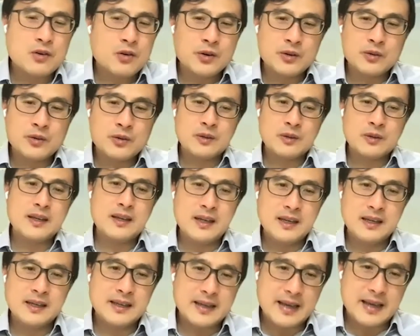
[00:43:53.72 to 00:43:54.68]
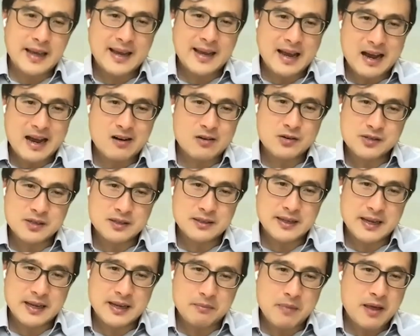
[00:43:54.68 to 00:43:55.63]
if you're only eating 8
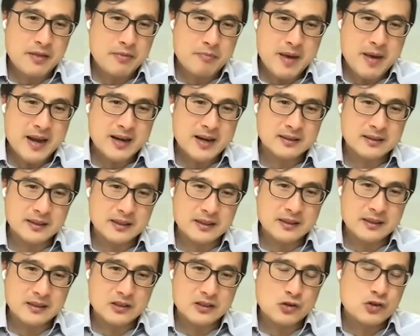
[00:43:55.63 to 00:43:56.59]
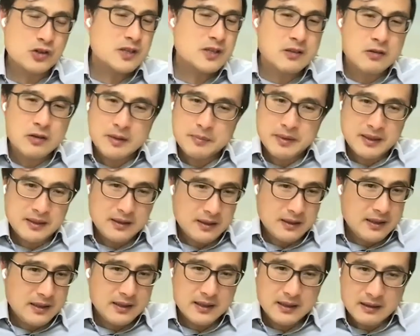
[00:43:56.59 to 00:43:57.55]
hours a day, mathematically, you're just going to
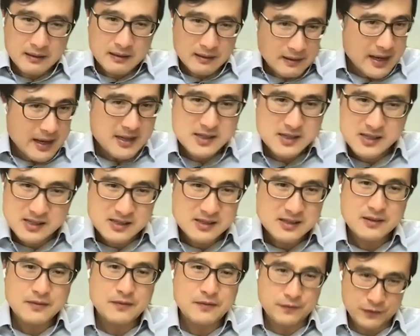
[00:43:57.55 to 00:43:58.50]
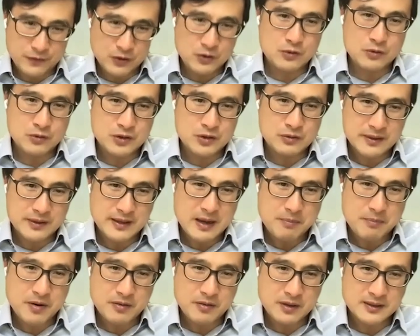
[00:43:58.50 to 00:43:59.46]
be eating less food
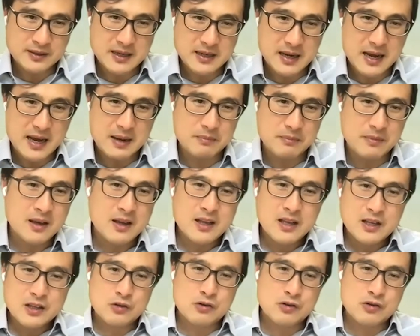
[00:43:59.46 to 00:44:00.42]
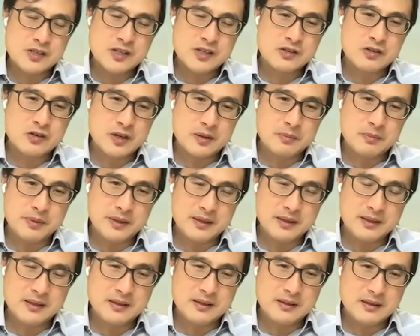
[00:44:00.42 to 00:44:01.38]
during that period of time. You're just going to
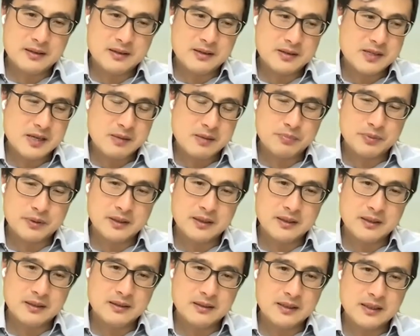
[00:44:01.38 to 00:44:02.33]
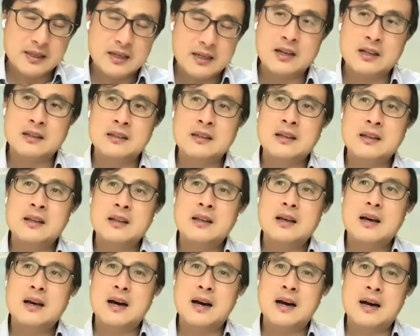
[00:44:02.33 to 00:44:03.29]
be simply, you
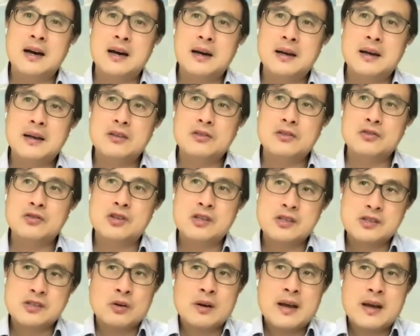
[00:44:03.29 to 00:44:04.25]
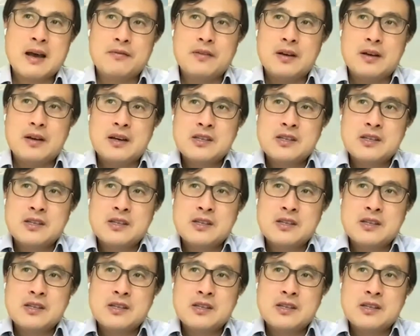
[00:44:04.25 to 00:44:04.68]
just don't